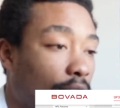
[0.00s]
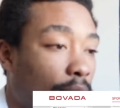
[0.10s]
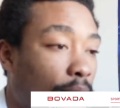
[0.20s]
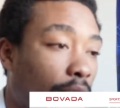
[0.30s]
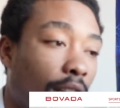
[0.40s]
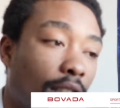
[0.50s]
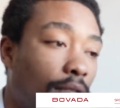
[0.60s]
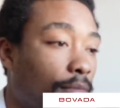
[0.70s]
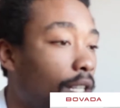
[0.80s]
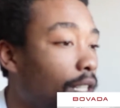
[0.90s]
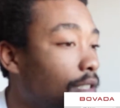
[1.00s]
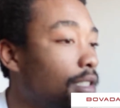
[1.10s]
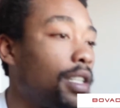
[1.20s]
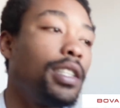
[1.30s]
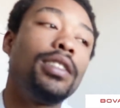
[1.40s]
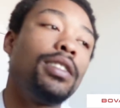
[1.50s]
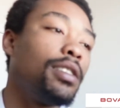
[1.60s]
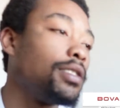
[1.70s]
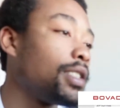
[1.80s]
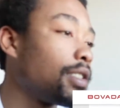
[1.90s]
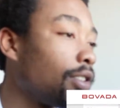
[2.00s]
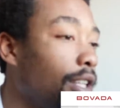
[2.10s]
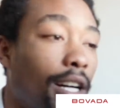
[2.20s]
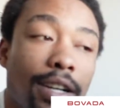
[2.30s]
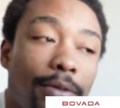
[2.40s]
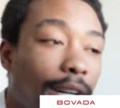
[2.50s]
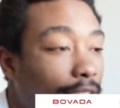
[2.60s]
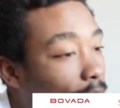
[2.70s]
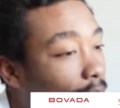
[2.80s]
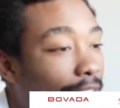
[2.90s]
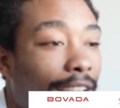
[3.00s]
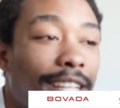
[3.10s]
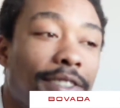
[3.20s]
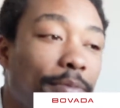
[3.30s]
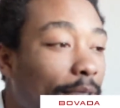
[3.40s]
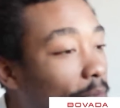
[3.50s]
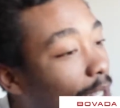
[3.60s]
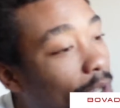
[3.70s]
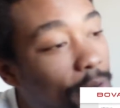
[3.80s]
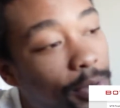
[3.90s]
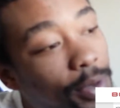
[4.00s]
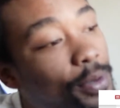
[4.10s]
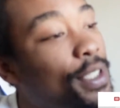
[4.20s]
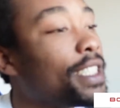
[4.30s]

bring out some content. Just so y'all can watch some games with me. Like, ooh,